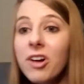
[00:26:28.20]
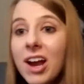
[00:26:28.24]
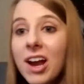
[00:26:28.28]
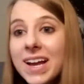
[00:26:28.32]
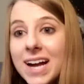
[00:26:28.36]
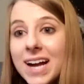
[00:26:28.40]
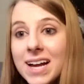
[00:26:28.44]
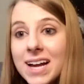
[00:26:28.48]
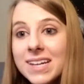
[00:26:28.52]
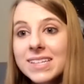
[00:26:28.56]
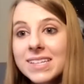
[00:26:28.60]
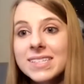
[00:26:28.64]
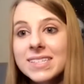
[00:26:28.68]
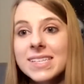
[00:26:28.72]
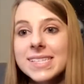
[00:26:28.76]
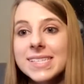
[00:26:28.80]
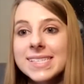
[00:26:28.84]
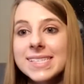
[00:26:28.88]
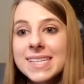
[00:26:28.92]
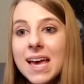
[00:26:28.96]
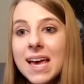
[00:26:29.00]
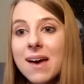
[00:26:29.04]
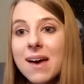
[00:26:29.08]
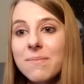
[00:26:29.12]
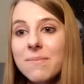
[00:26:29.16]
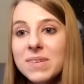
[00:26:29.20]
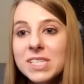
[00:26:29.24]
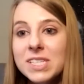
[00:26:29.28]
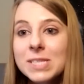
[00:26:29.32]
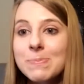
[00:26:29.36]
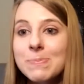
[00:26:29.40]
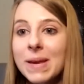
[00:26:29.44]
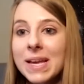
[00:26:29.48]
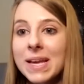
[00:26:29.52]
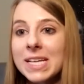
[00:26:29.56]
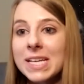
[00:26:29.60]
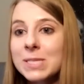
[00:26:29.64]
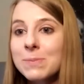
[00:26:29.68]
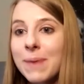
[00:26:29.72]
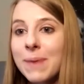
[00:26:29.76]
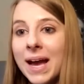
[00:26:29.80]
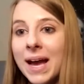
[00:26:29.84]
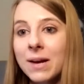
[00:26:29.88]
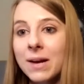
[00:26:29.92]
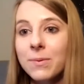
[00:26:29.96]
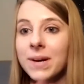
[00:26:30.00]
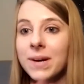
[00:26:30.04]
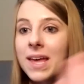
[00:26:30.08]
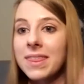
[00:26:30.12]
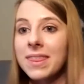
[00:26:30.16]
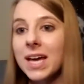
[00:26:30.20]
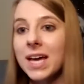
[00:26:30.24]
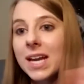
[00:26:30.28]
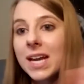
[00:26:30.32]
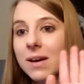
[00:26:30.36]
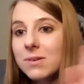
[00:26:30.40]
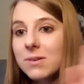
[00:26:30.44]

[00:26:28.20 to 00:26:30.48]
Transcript: I got into STEM and space, back when I thought I